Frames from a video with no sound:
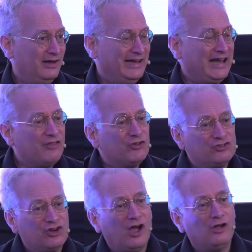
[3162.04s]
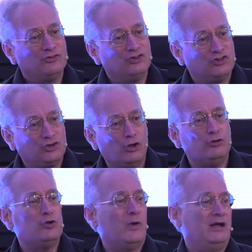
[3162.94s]
Get the child to show
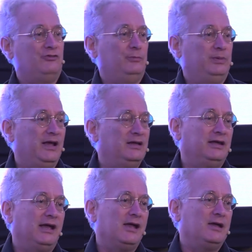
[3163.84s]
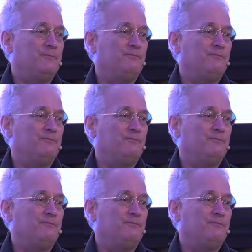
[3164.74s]
you how to play the game.